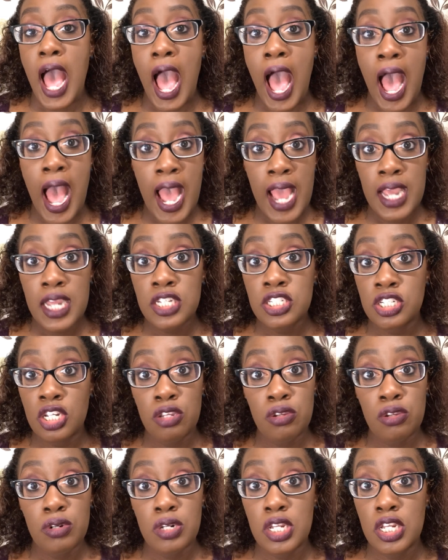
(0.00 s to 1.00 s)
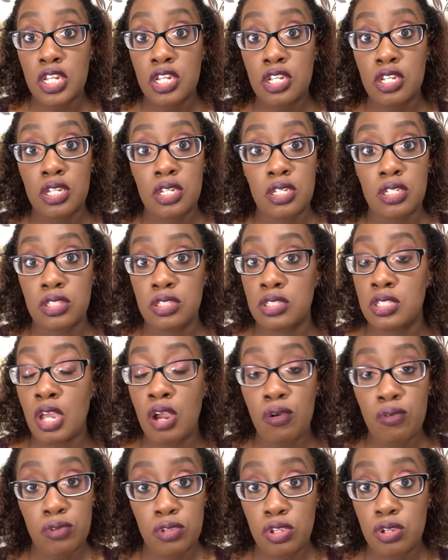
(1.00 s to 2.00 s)
I genuinely
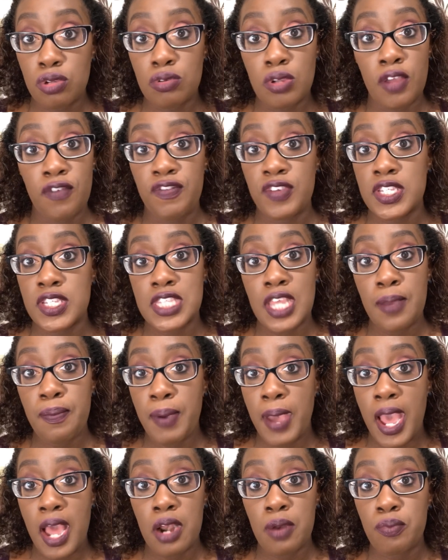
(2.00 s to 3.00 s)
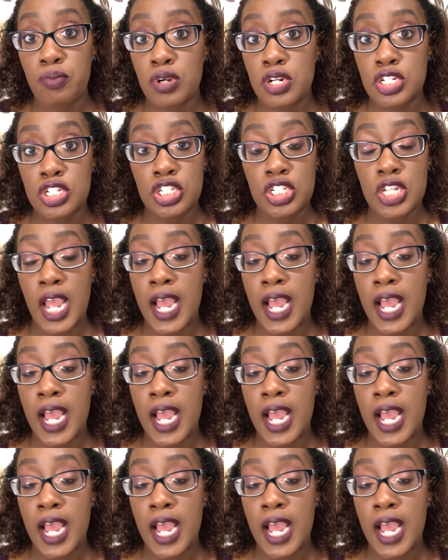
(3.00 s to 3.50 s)
don't use, if it's a powder brush,